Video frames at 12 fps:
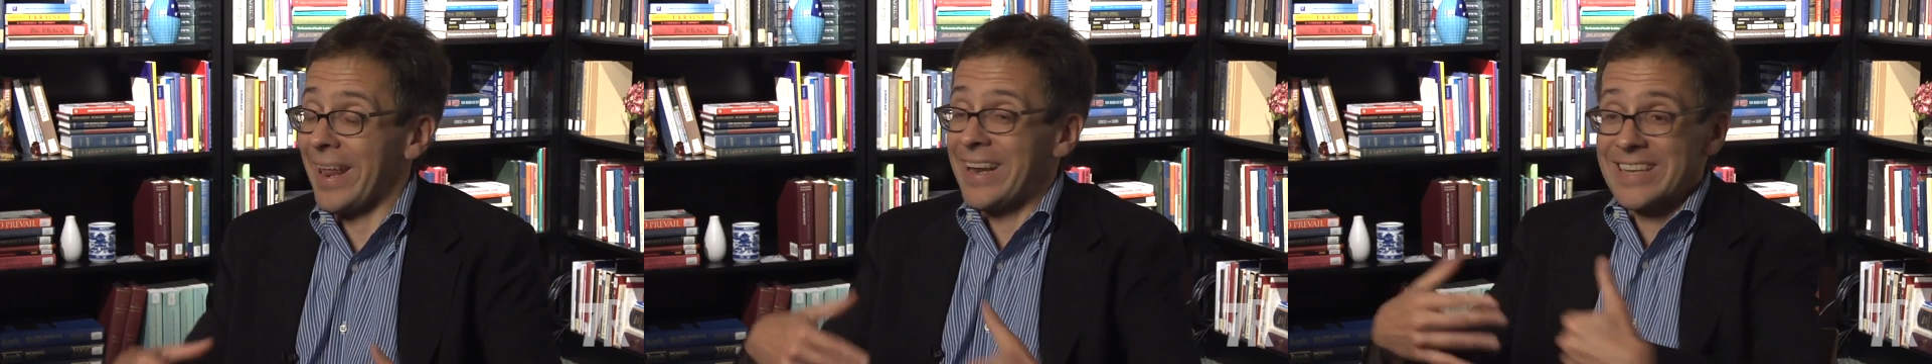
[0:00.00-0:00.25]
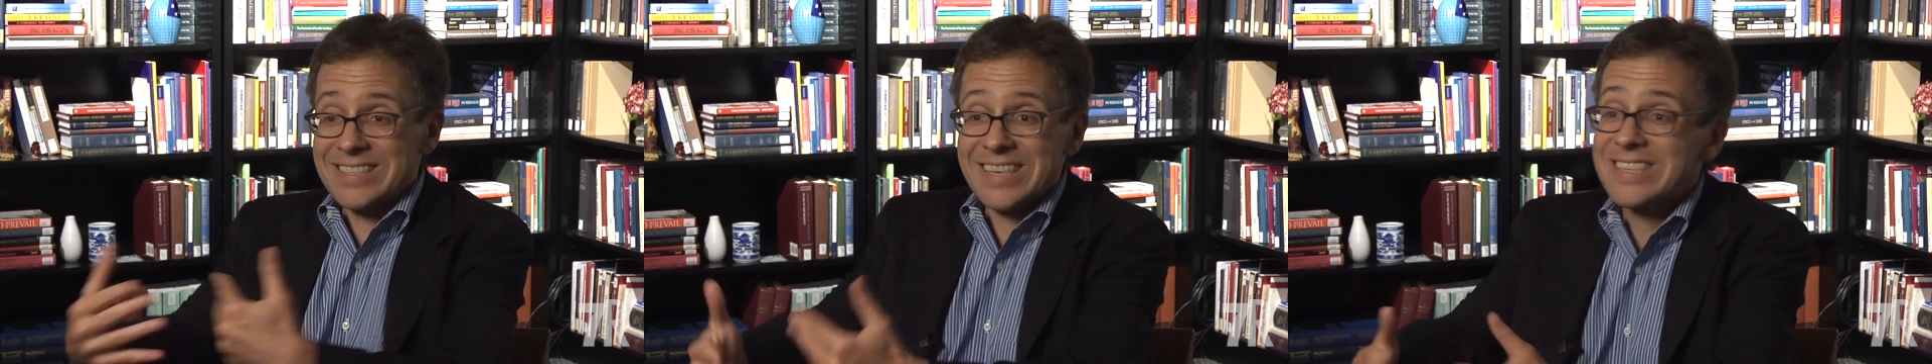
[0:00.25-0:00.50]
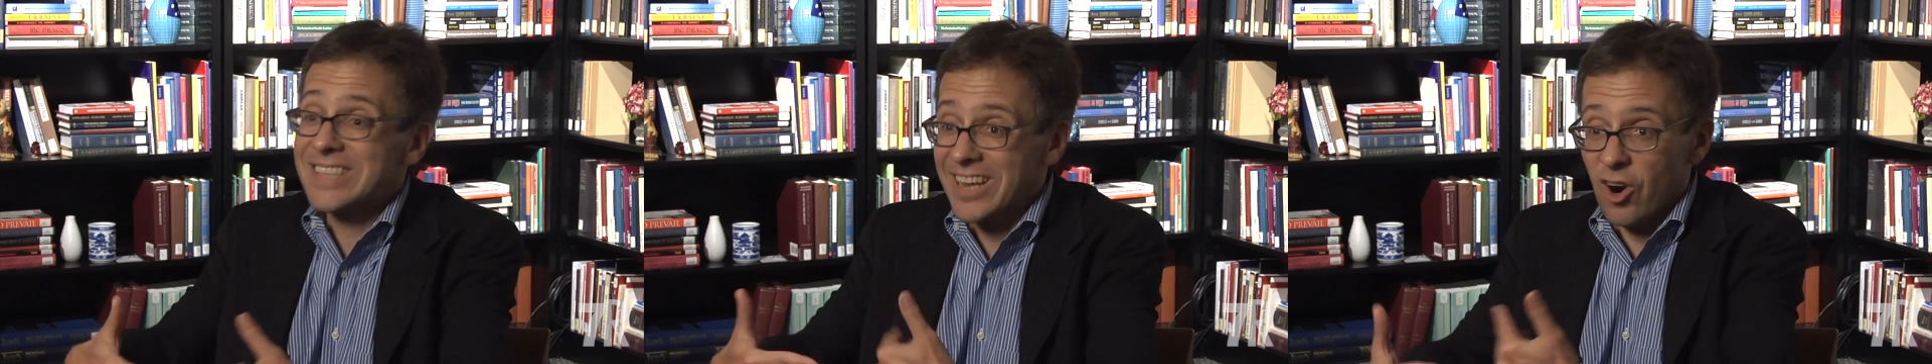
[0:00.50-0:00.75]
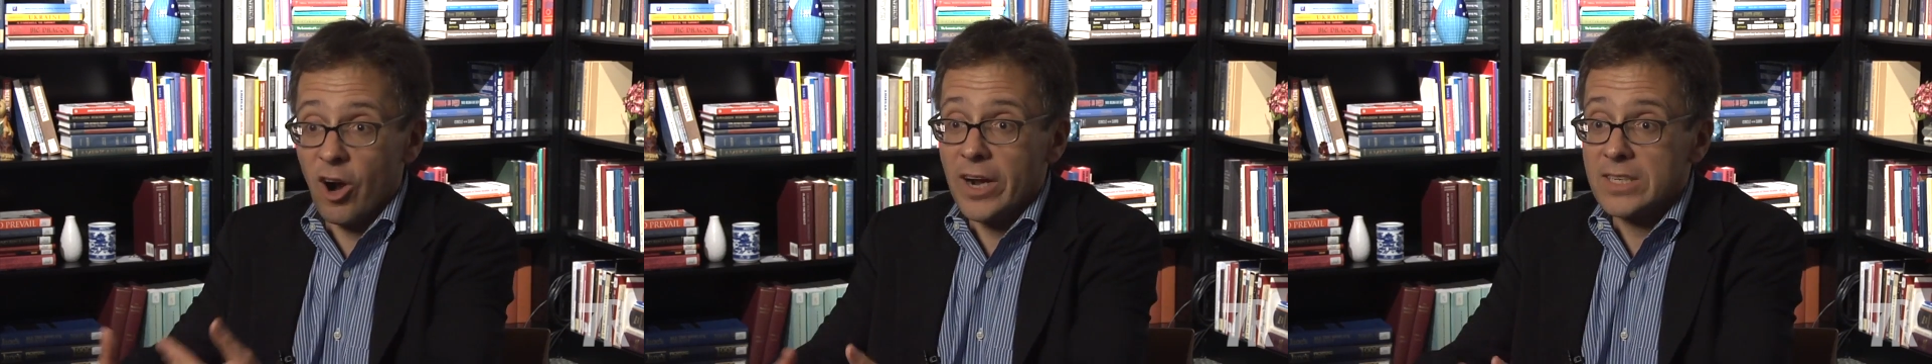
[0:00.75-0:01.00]
and
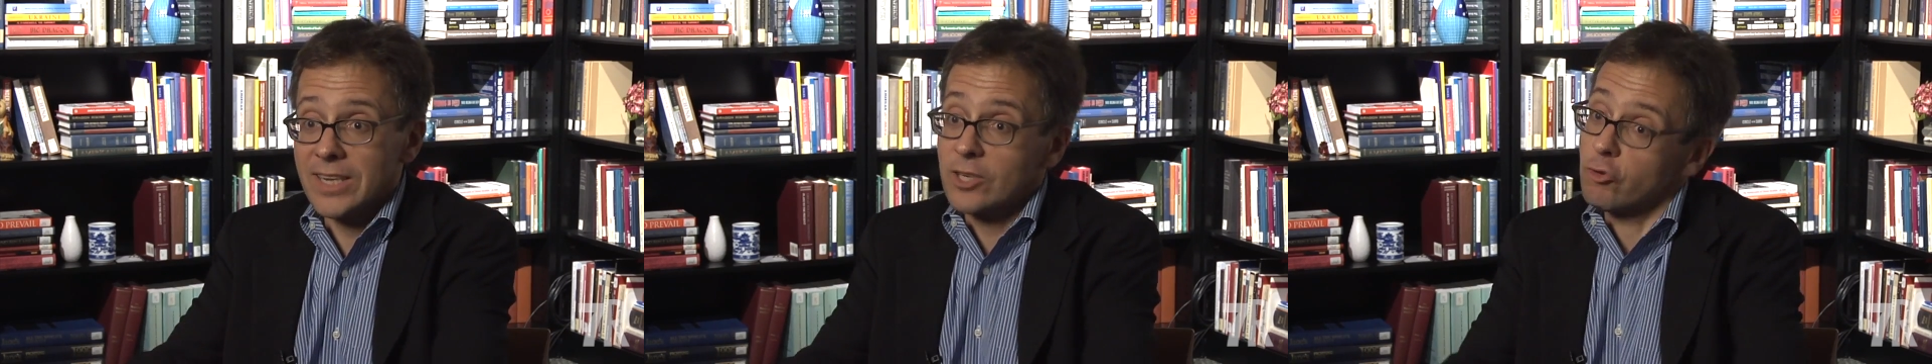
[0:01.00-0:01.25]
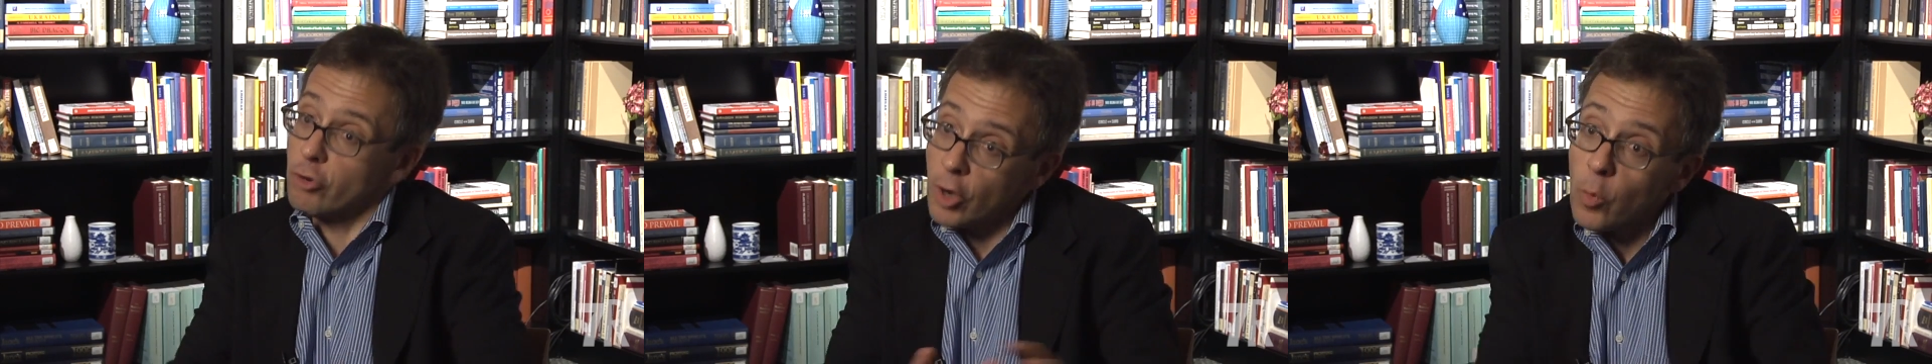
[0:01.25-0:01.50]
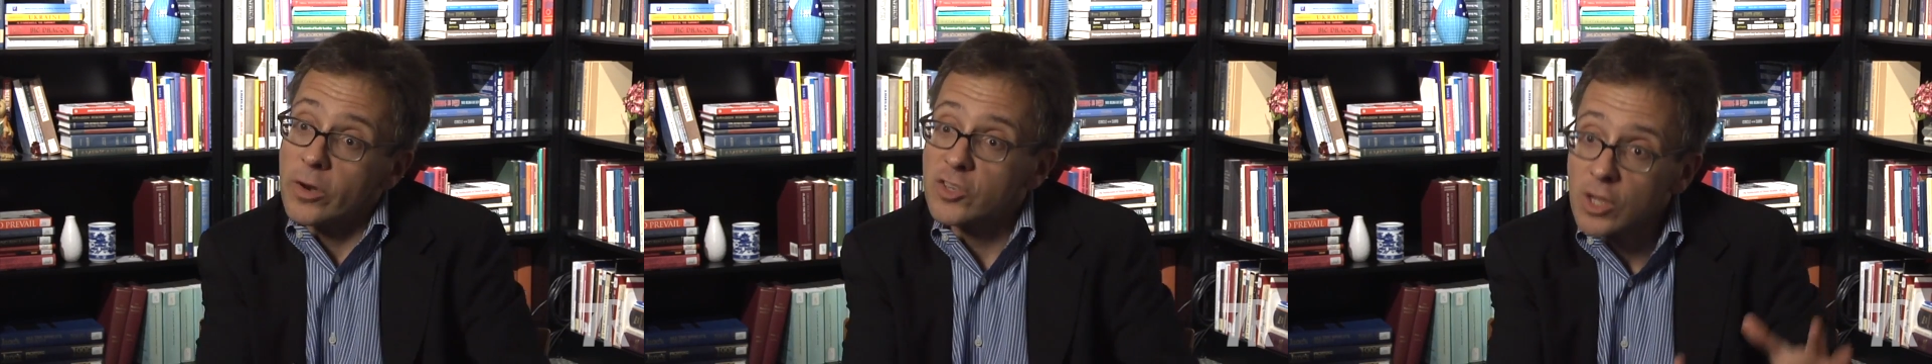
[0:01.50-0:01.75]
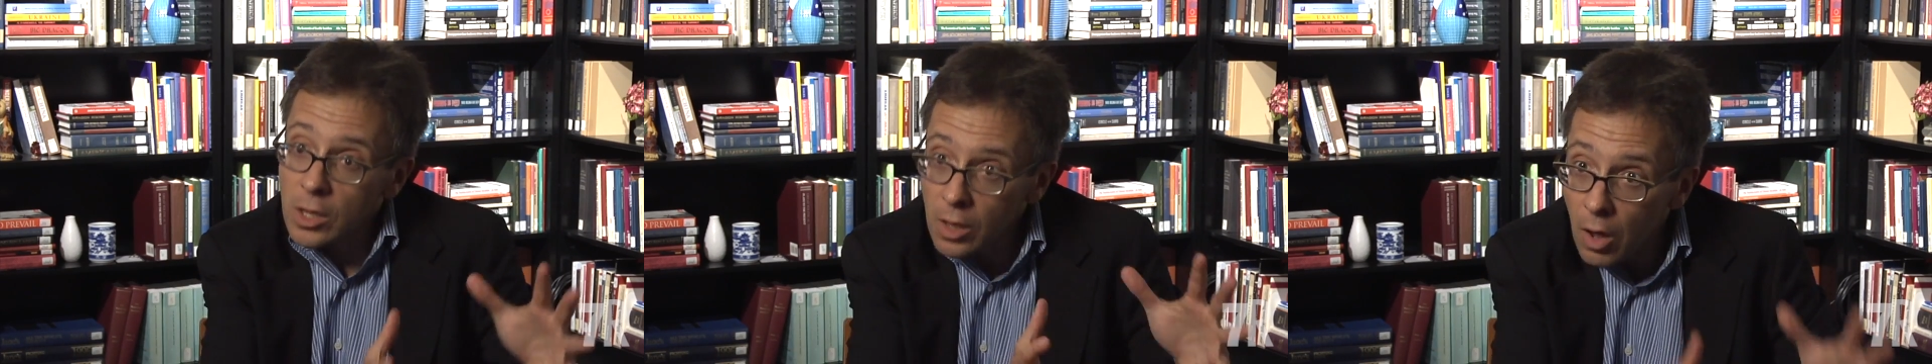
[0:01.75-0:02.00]
existing architecture, no one is
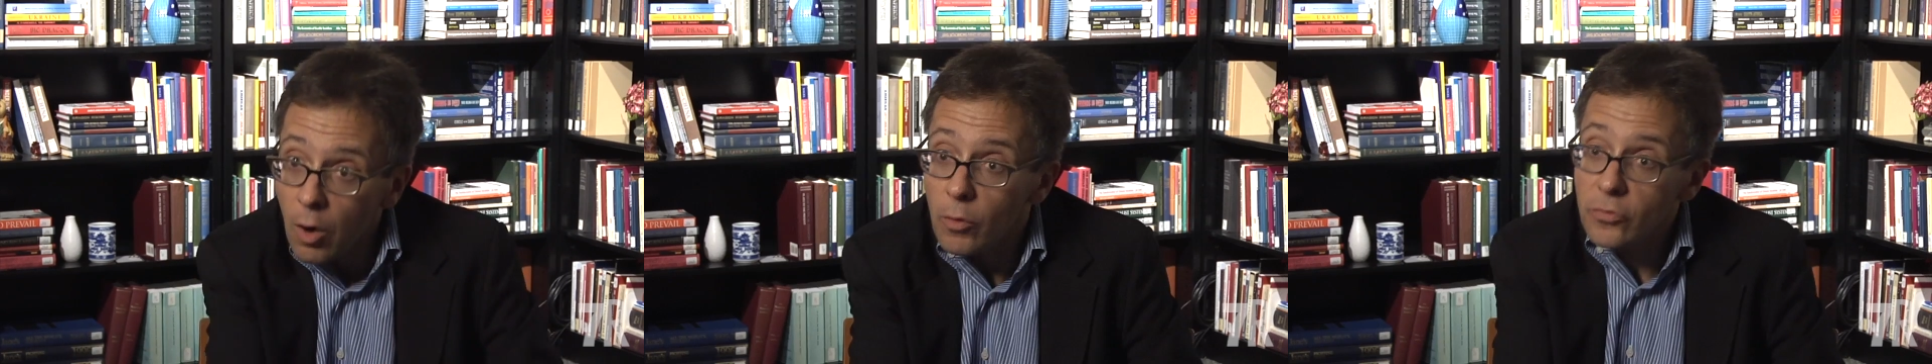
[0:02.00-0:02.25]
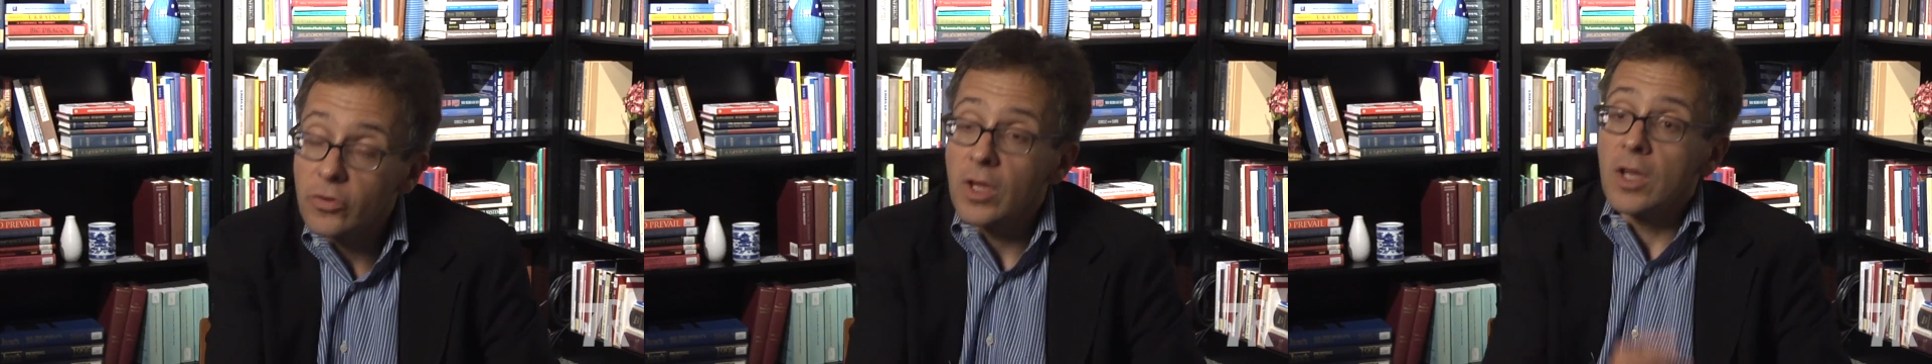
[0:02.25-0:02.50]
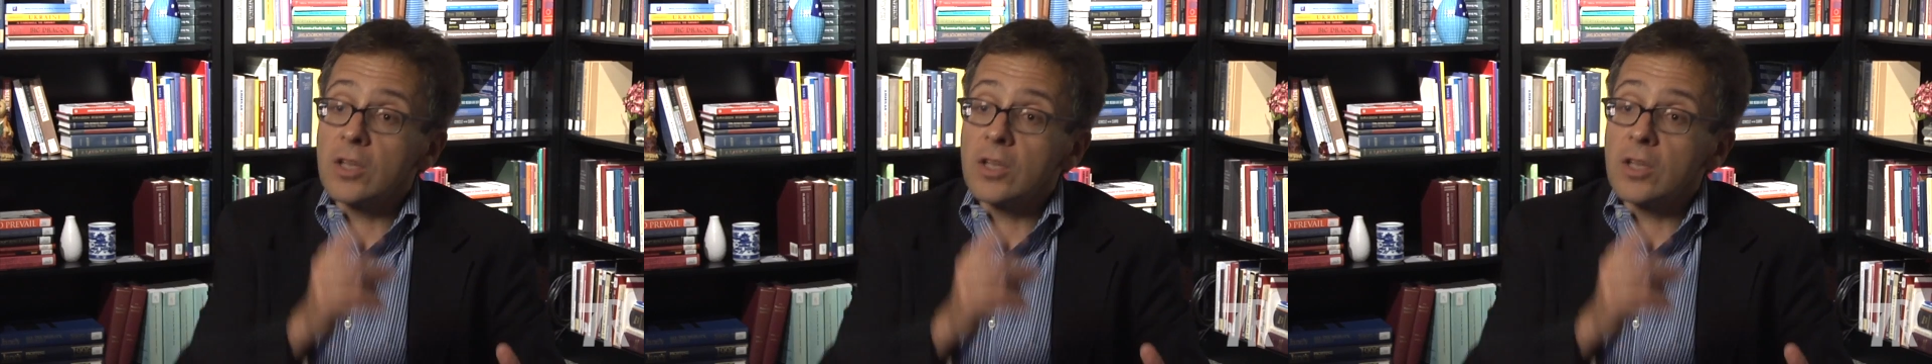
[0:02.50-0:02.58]
close.